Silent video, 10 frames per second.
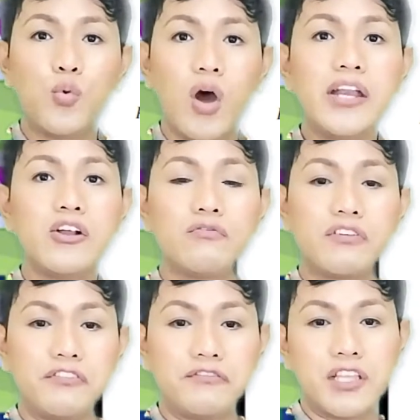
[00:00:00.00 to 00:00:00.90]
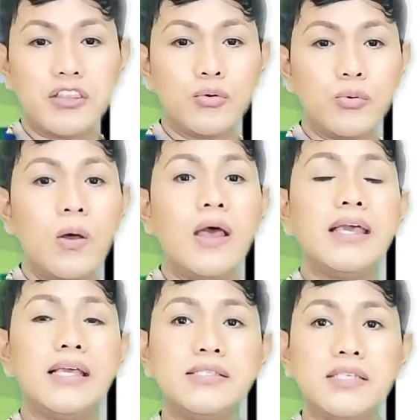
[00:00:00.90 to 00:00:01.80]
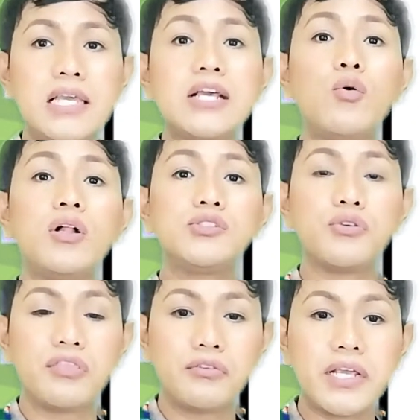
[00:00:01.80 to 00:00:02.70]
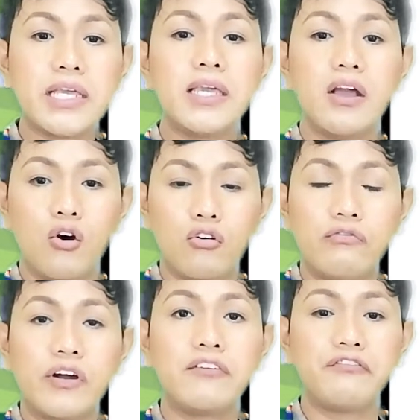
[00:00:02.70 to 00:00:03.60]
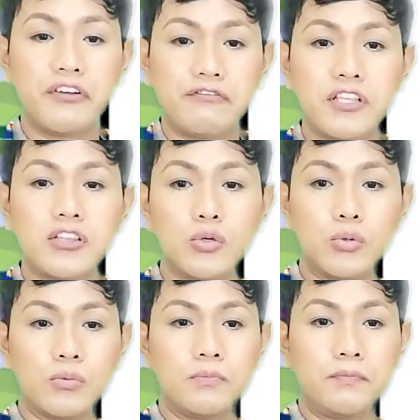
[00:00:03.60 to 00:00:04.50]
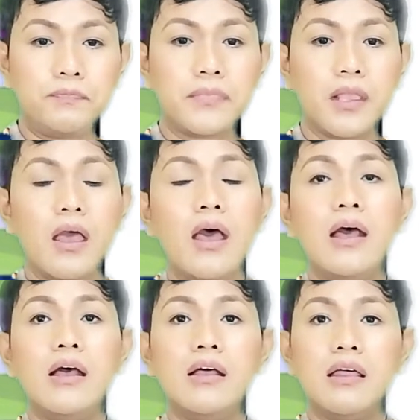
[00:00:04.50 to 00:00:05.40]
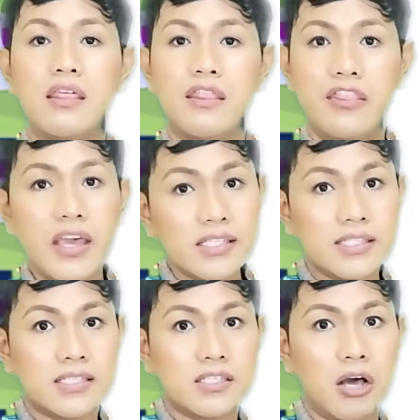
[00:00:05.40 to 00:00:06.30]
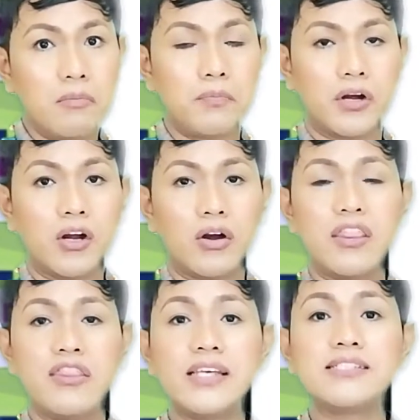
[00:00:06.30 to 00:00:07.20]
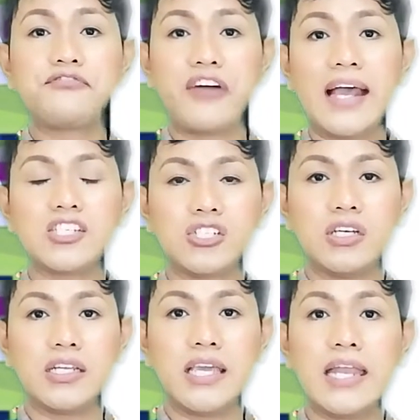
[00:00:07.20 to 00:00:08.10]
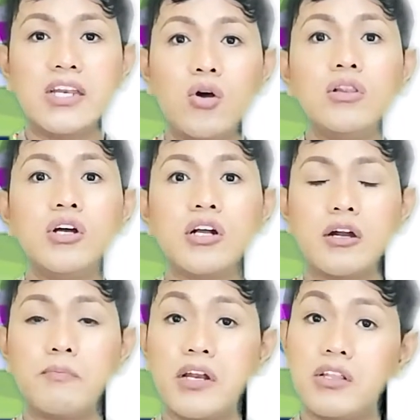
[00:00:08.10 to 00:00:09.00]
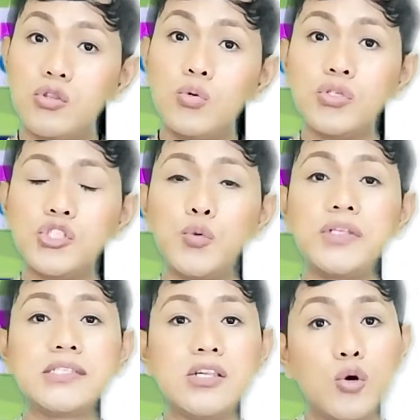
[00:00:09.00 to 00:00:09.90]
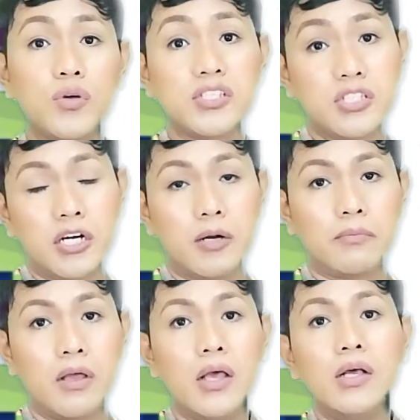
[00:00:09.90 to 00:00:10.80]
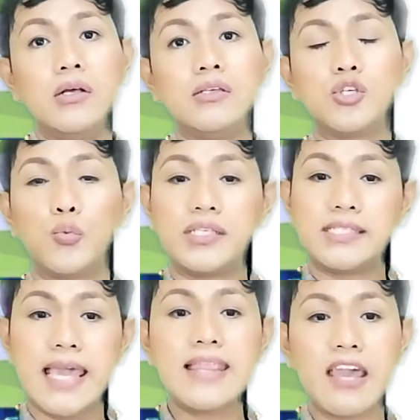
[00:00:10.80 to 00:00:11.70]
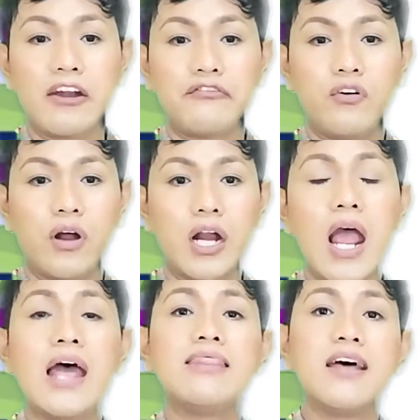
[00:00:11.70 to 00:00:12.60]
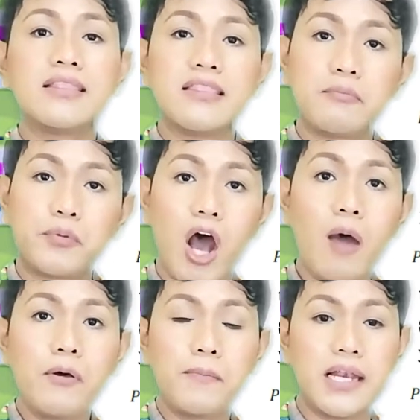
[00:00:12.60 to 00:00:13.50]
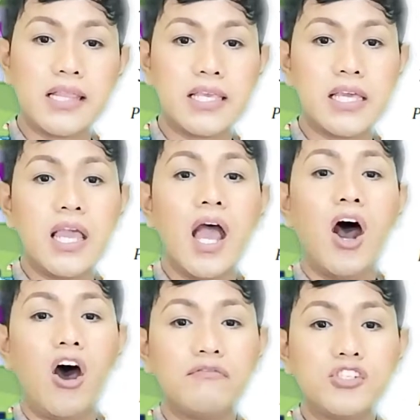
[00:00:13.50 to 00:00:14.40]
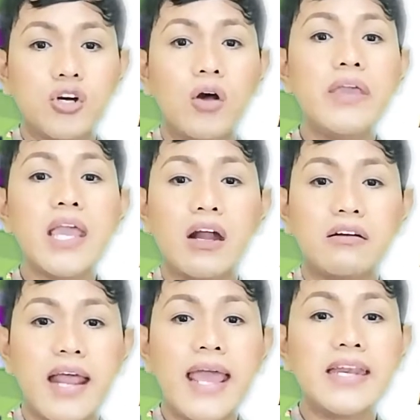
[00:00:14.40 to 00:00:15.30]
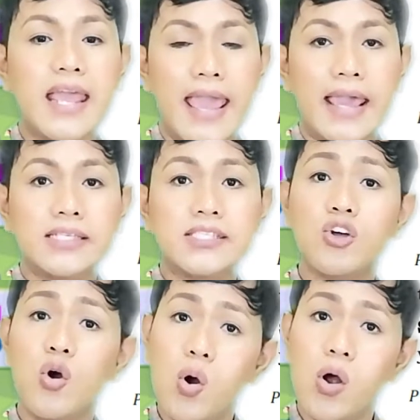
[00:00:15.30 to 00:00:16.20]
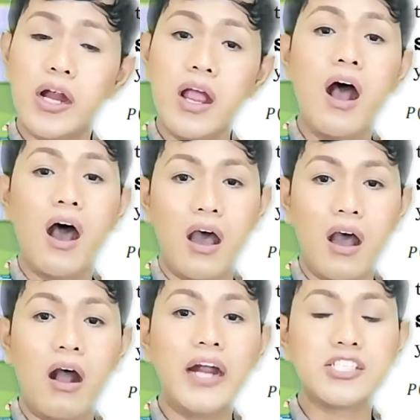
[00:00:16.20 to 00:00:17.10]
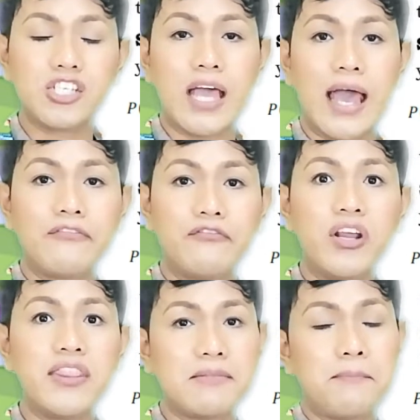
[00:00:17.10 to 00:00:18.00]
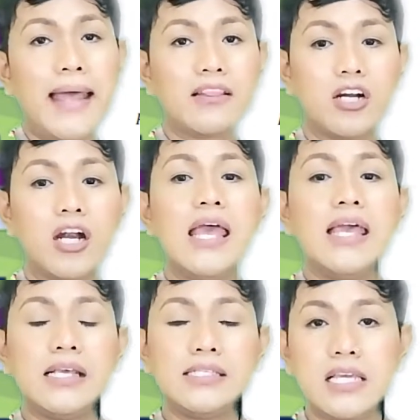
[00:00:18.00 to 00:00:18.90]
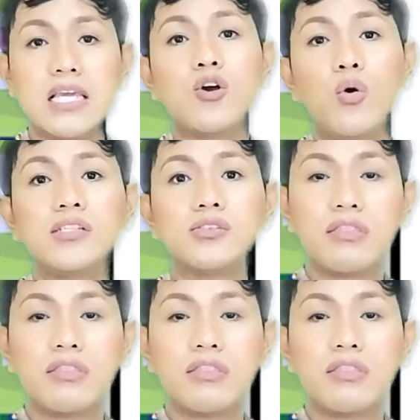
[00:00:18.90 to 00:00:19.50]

1 over 52 is equal to 3 over 52. this number or this fraction can no longer be reduced to its lowest term. So we say therefore that the probability of drawing a red ace or a heart jack for that matter is equal to